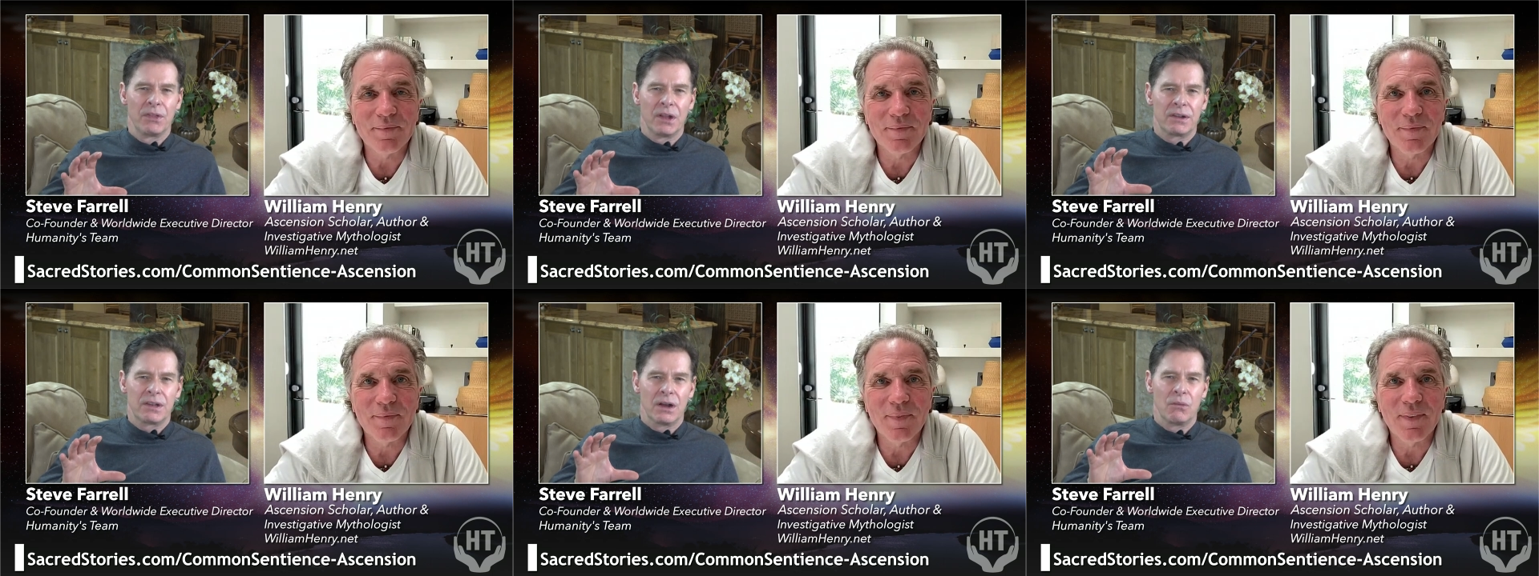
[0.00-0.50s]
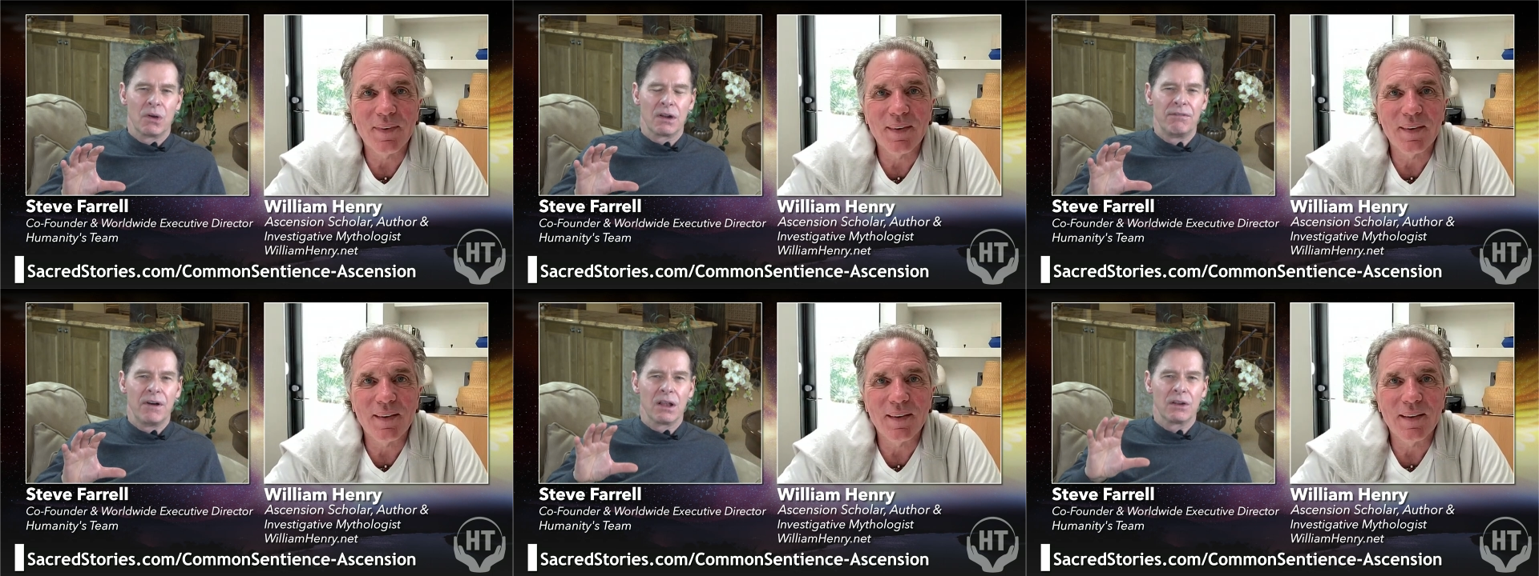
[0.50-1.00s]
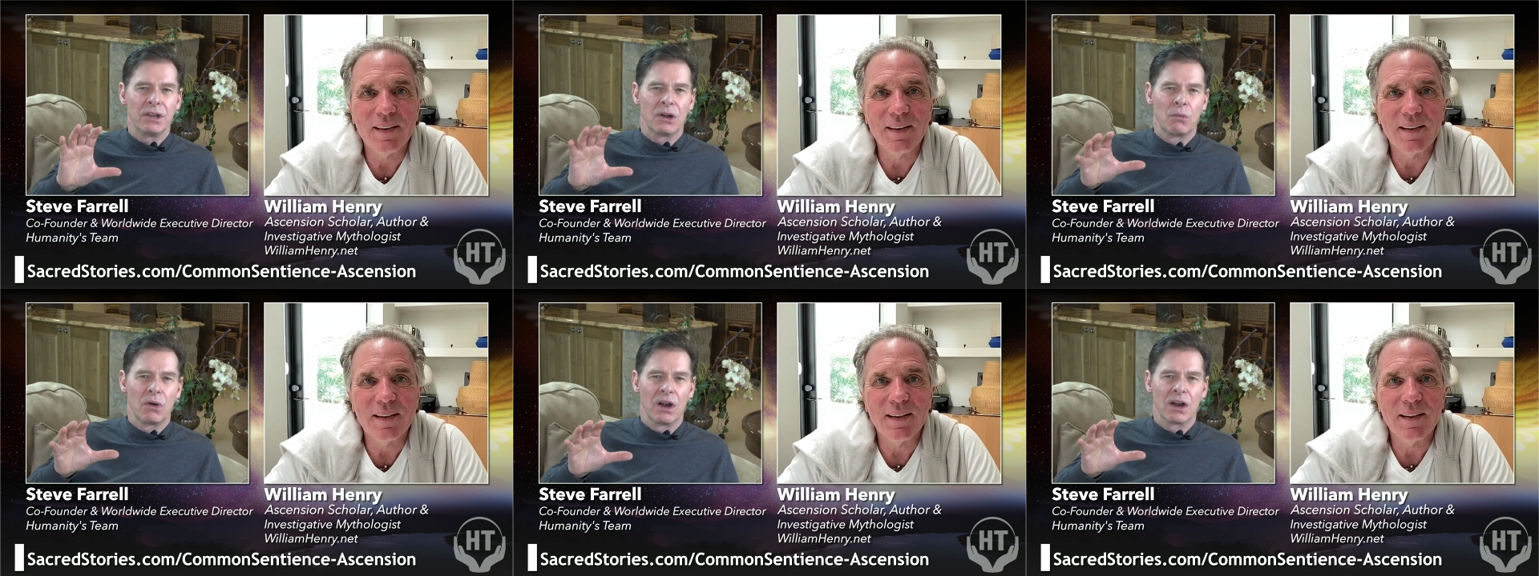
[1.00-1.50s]
Speaker 1: that uh, want to follow
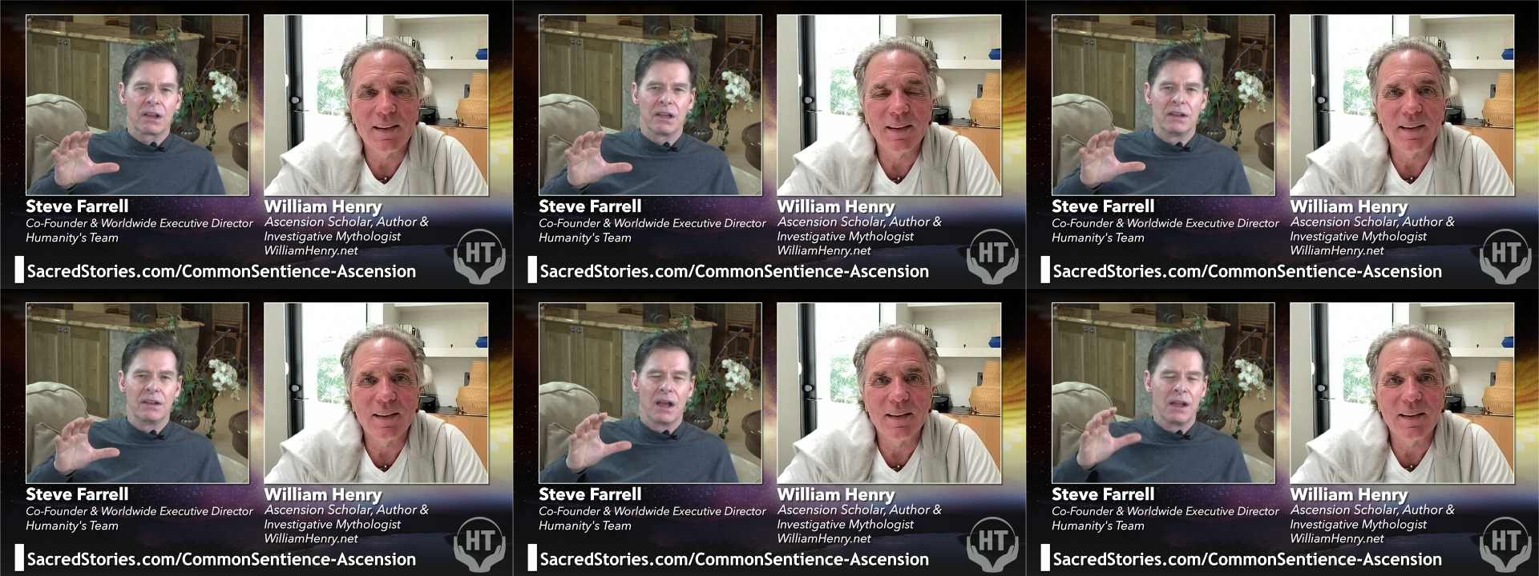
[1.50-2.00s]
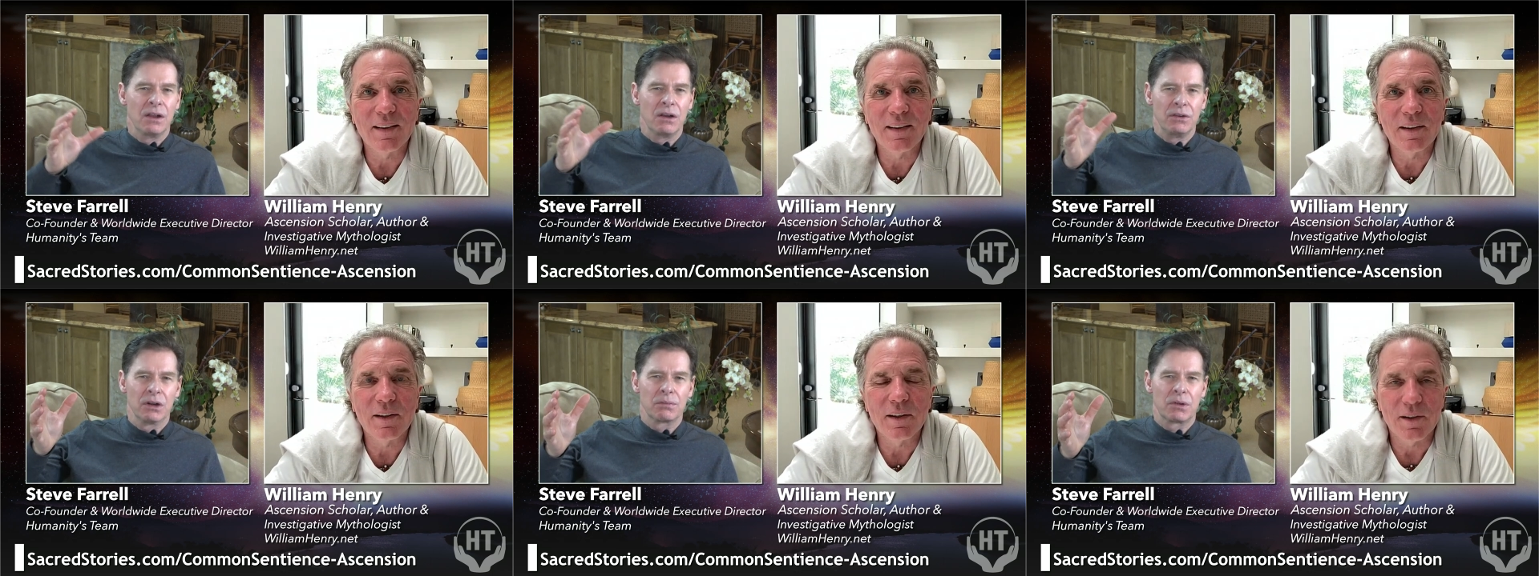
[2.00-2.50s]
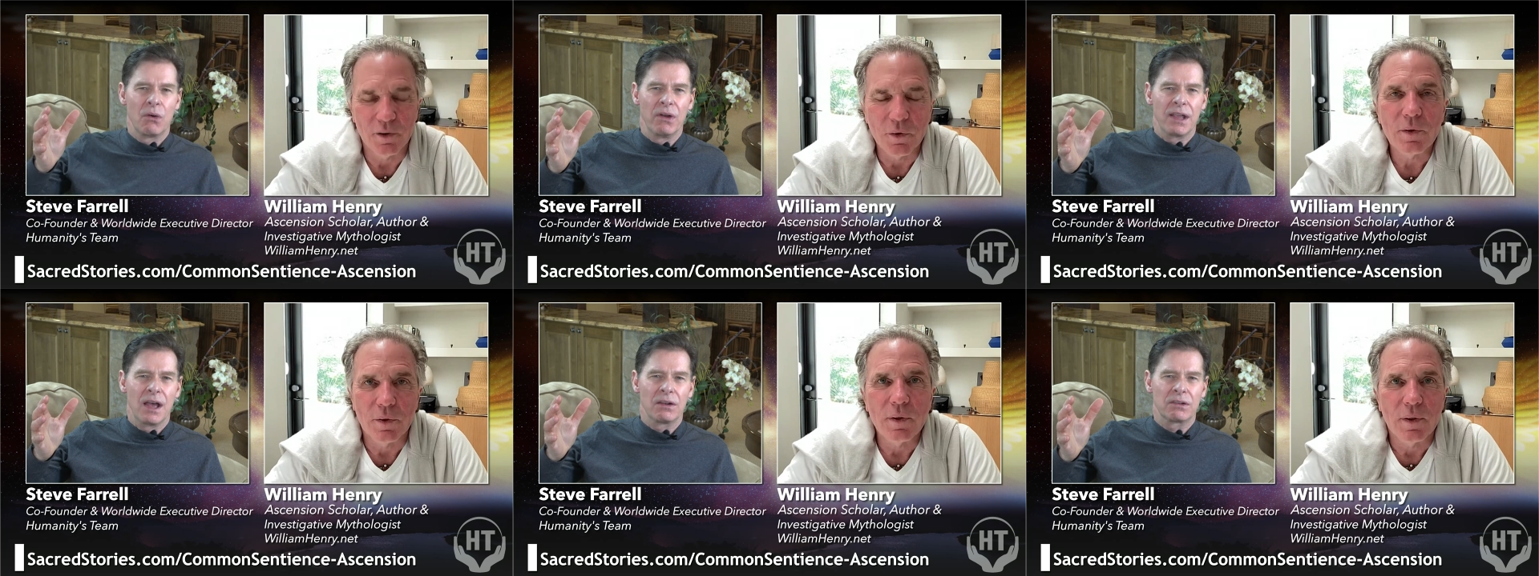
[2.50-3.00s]
your work? And I know you're
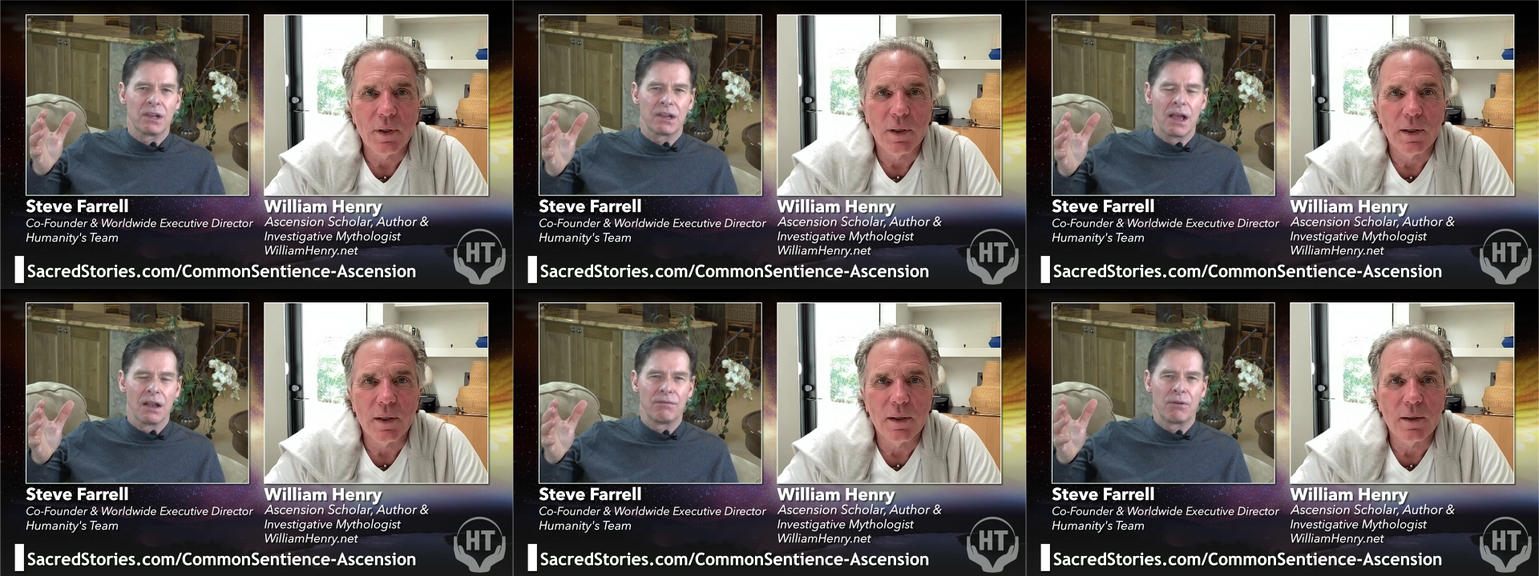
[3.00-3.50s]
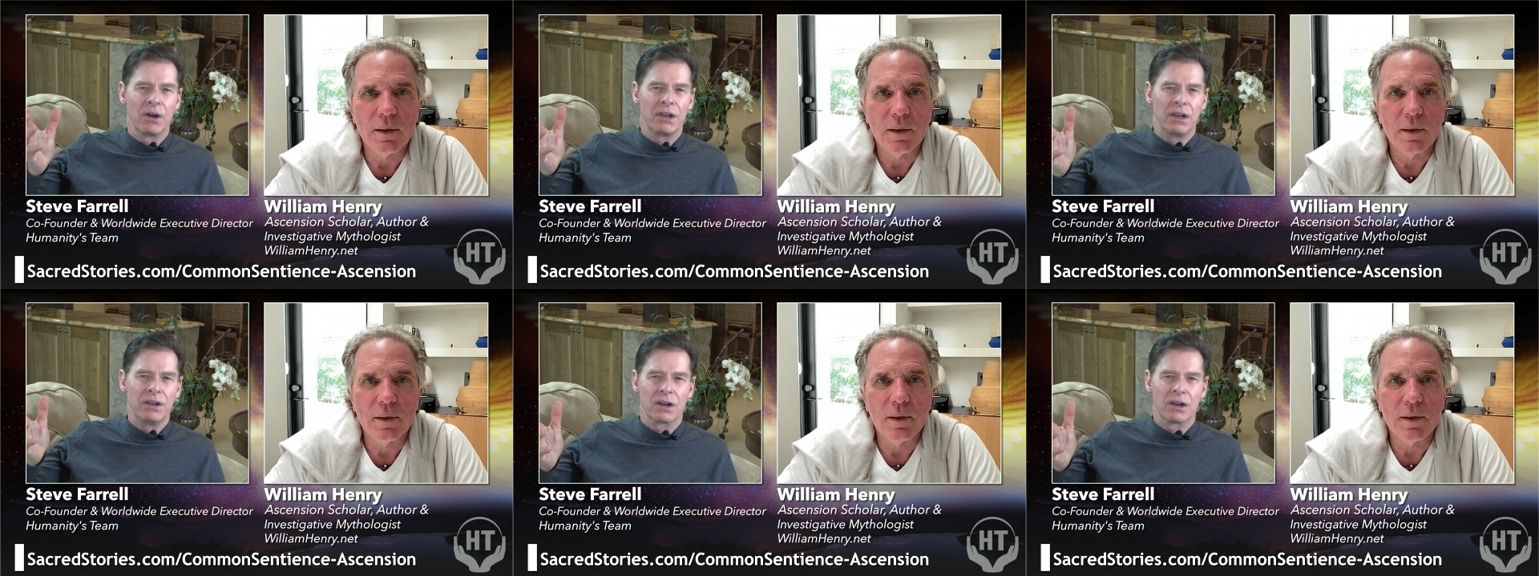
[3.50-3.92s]
going out to California,